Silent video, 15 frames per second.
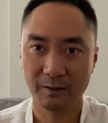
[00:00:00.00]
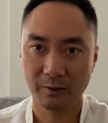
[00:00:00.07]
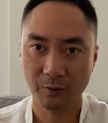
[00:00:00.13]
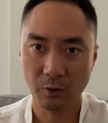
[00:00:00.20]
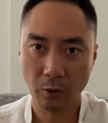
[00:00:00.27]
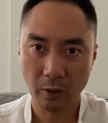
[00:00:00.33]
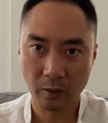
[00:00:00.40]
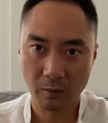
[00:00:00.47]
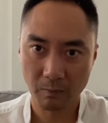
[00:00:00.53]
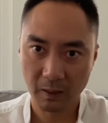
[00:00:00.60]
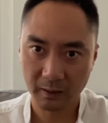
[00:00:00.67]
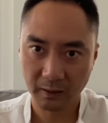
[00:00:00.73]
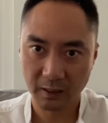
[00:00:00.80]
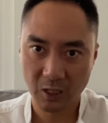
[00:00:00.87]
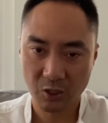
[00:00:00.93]
during your
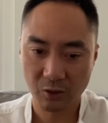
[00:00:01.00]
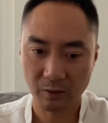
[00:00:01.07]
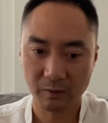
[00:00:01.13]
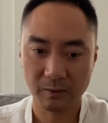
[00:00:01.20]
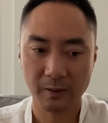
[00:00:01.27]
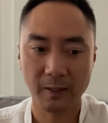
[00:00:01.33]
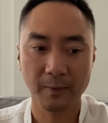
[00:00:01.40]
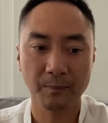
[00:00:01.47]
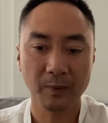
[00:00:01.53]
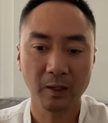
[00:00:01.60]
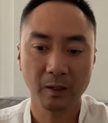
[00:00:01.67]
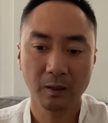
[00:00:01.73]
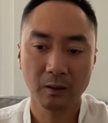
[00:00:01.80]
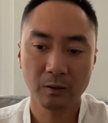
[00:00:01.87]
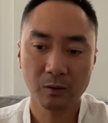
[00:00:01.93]
meditations,
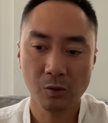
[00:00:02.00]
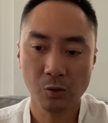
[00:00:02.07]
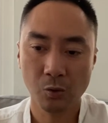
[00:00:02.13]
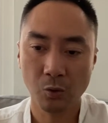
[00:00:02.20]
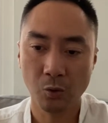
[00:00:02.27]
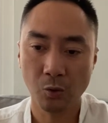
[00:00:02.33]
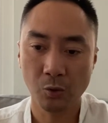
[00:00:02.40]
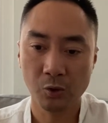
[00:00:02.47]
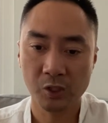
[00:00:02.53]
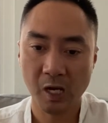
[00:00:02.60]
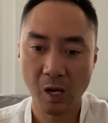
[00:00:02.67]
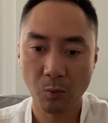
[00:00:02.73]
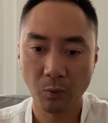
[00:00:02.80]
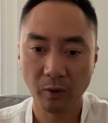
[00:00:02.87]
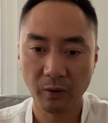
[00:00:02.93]
to
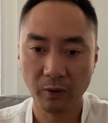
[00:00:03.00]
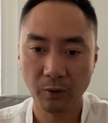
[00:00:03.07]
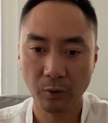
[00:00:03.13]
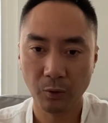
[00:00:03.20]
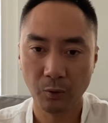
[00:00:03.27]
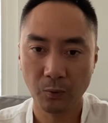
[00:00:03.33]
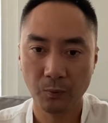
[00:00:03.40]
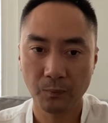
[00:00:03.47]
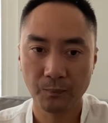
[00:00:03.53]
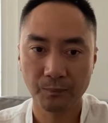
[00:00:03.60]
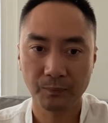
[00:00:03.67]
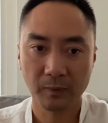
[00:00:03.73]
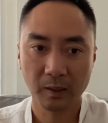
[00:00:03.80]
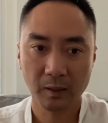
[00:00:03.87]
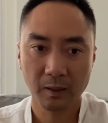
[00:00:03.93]
share with you
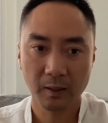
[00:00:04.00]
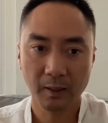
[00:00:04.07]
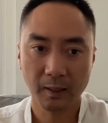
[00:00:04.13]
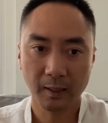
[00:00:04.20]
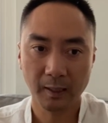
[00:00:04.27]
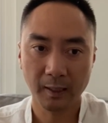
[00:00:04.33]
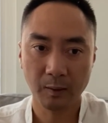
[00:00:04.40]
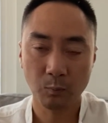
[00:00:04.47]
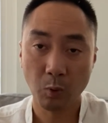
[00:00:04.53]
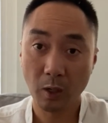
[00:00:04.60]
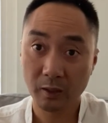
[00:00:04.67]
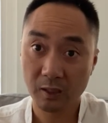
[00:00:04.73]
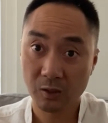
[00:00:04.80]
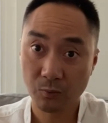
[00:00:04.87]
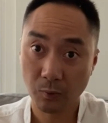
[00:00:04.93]
and
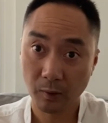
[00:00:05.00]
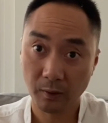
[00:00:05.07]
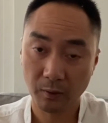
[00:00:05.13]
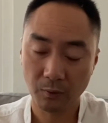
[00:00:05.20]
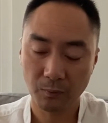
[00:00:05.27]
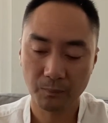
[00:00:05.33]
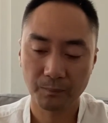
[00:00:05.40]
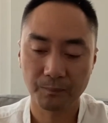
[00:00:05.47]
practice with you.